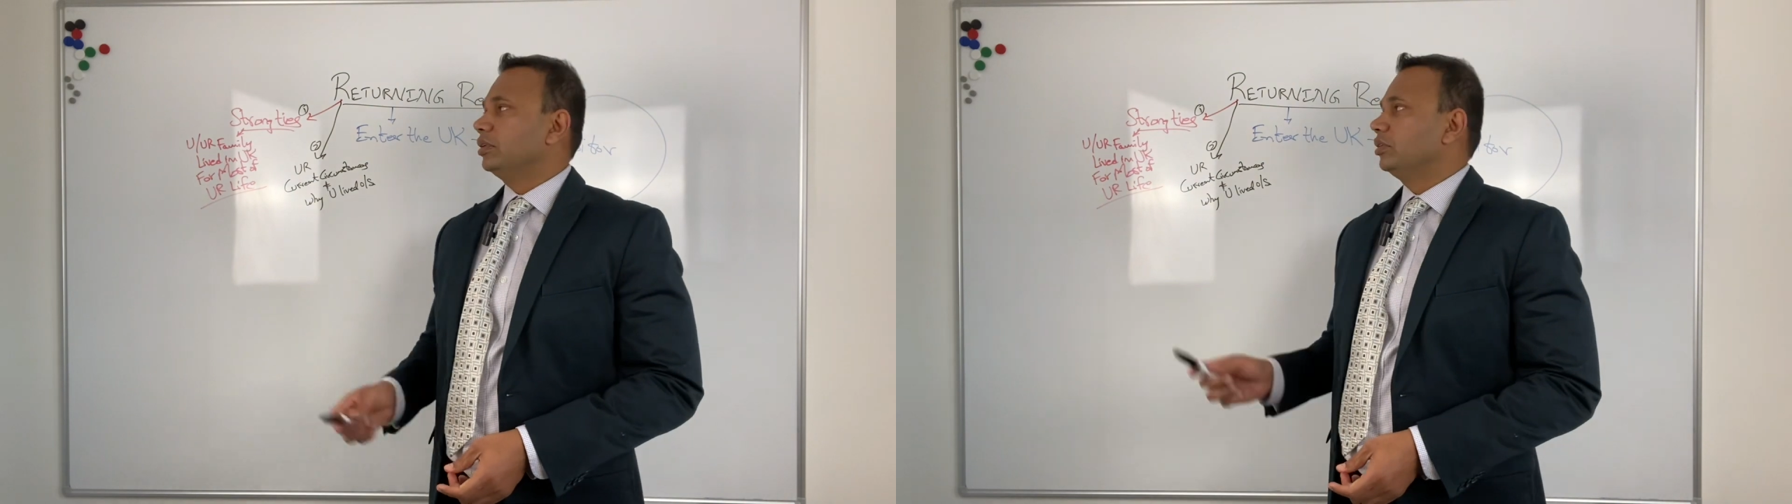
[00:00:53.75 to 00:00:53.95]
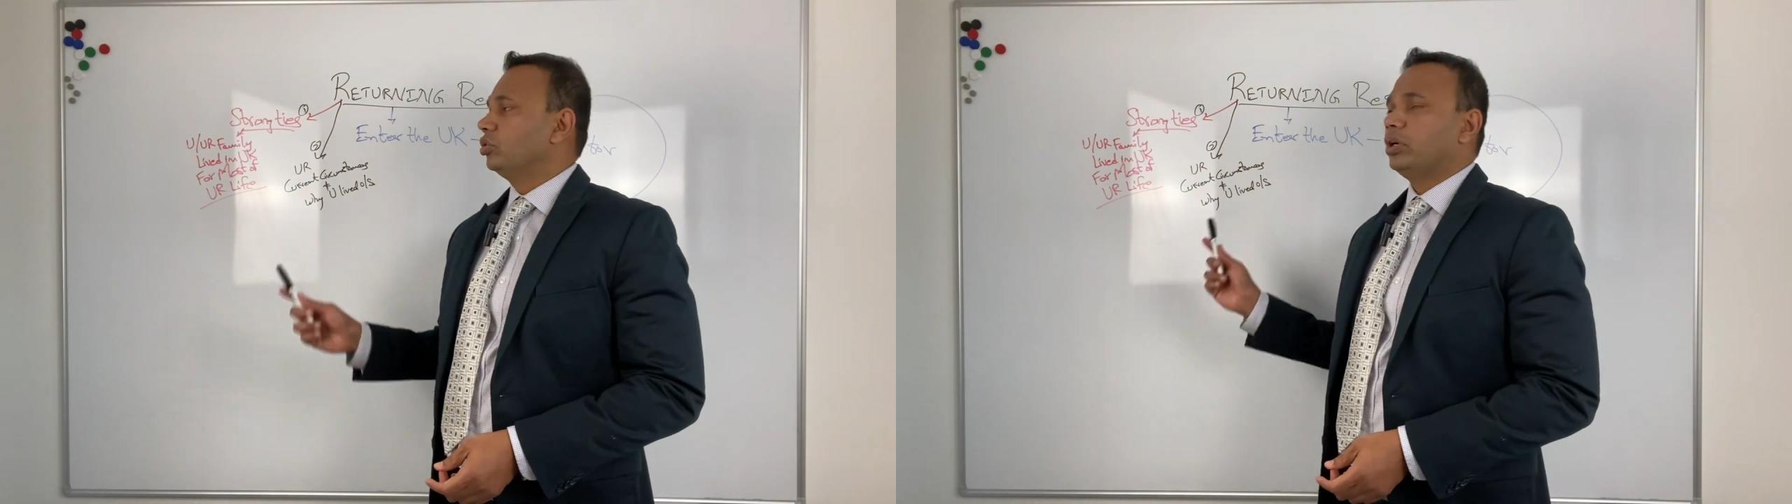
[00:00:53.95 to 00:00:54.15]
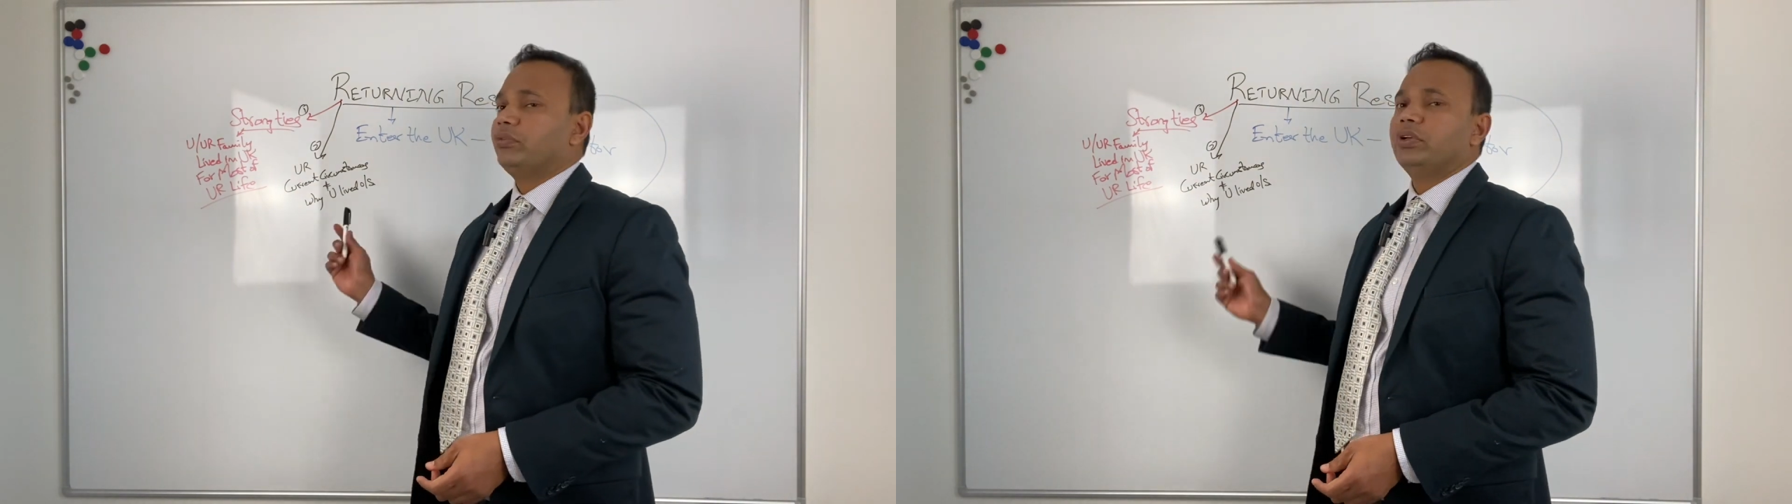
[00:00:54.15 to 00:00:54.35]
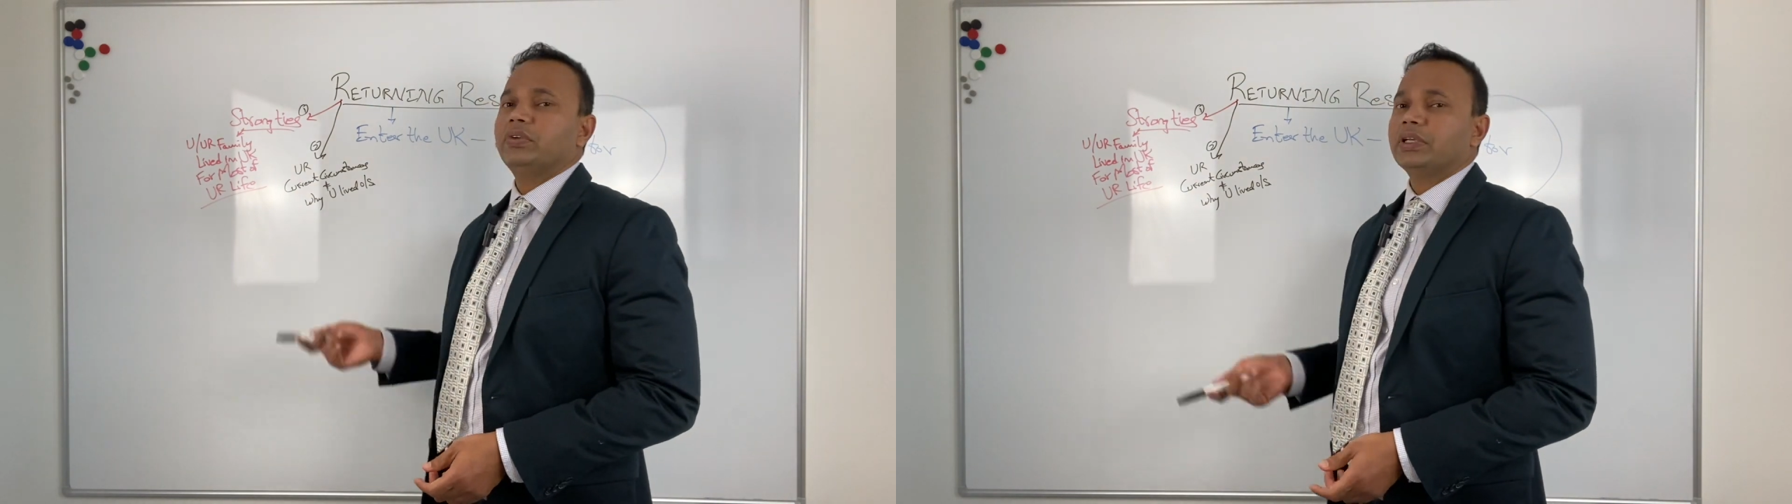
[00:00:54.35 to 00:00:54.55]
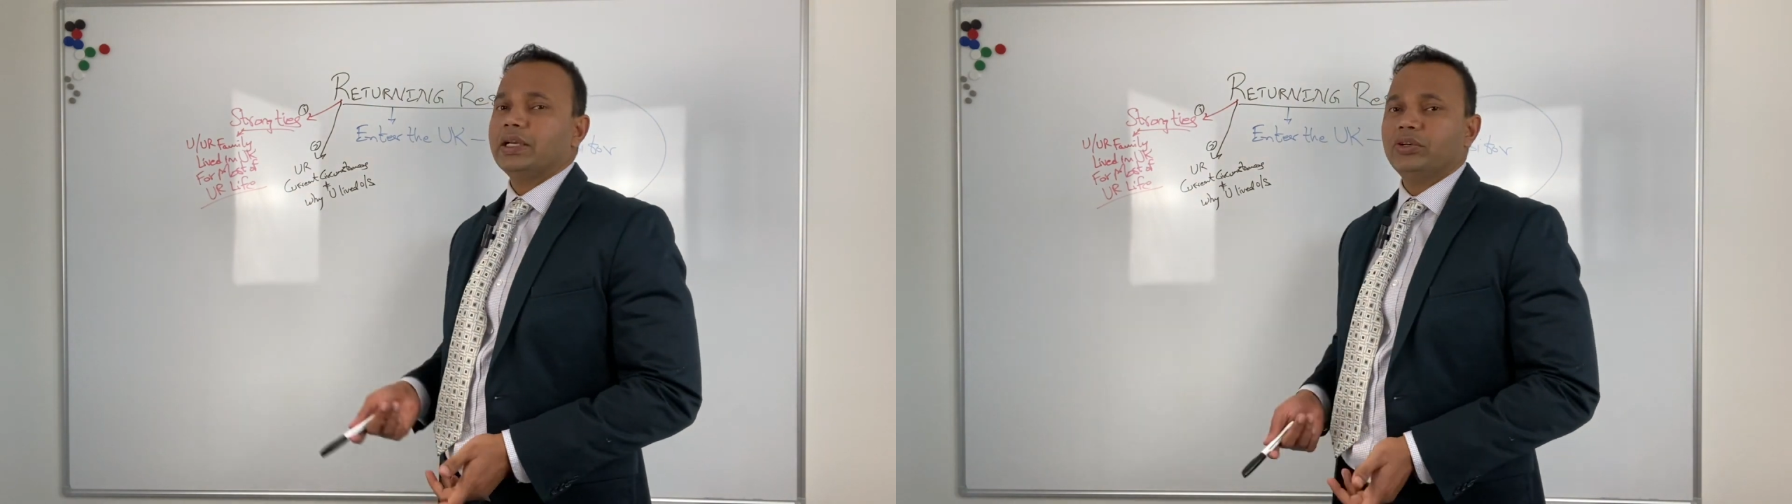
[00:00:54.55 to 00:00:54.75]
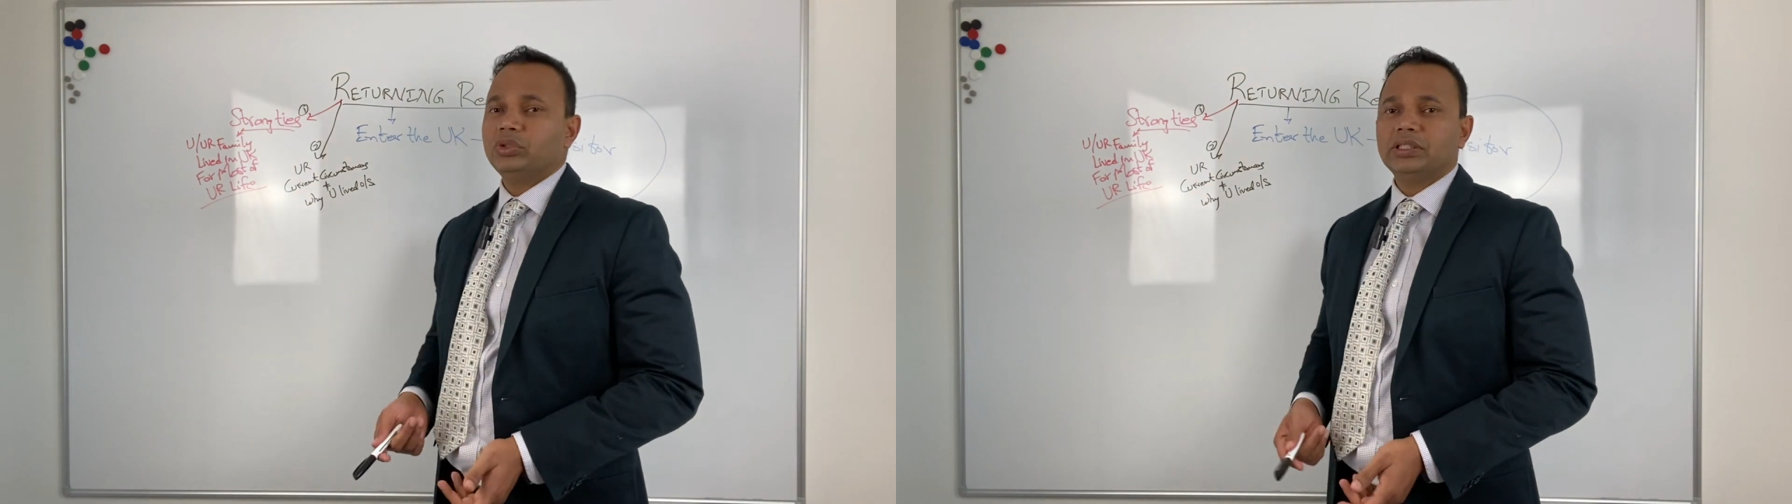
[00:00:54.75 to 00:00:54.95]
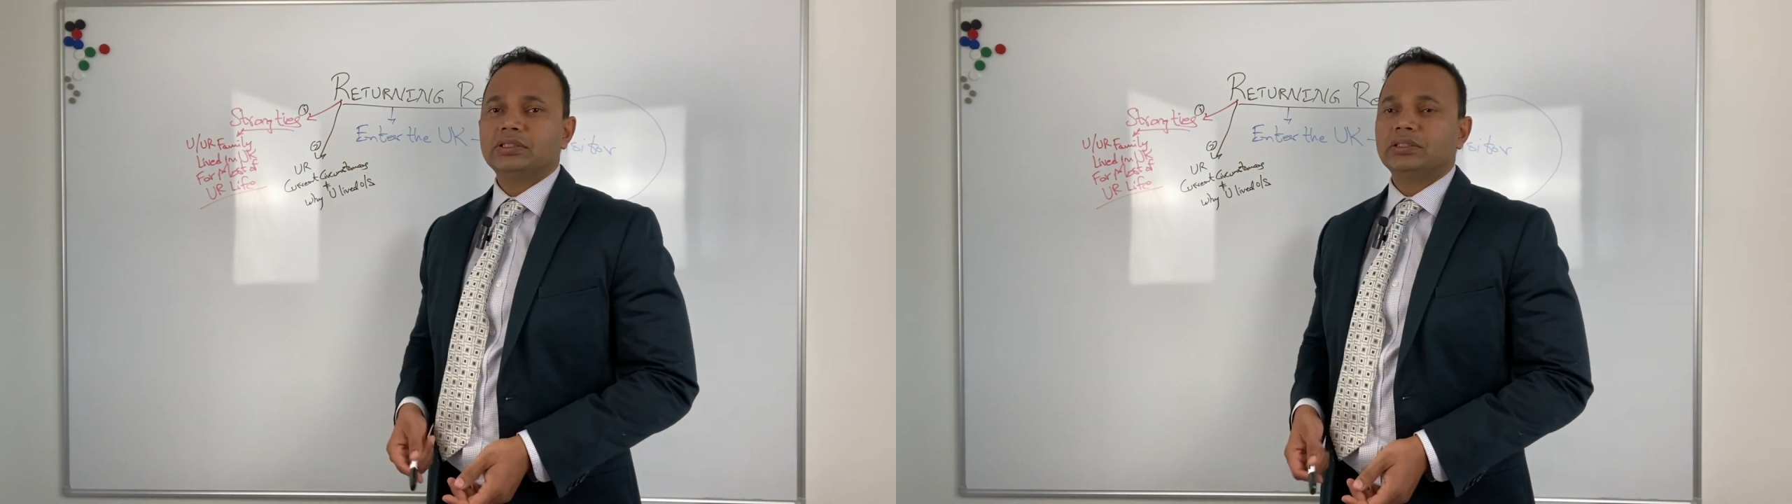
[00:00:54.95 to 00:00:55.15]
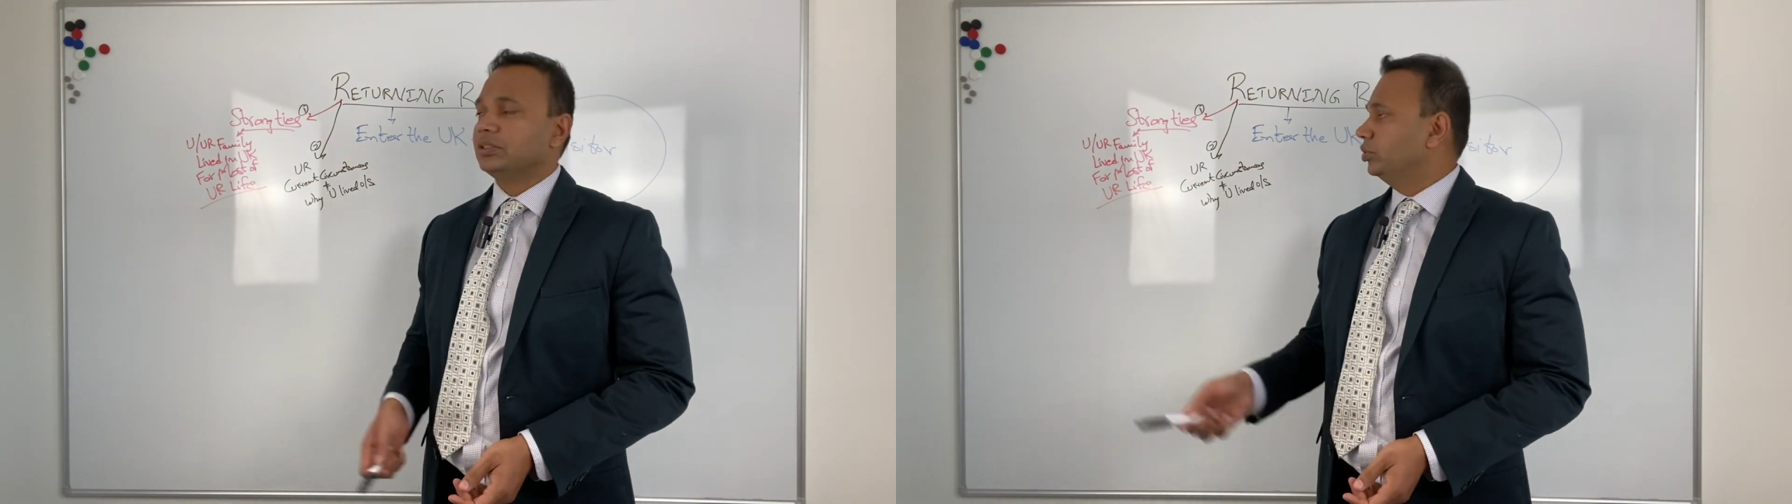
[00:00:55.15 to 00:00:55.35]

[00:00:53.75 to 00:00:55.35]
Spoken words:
not everyone can do this.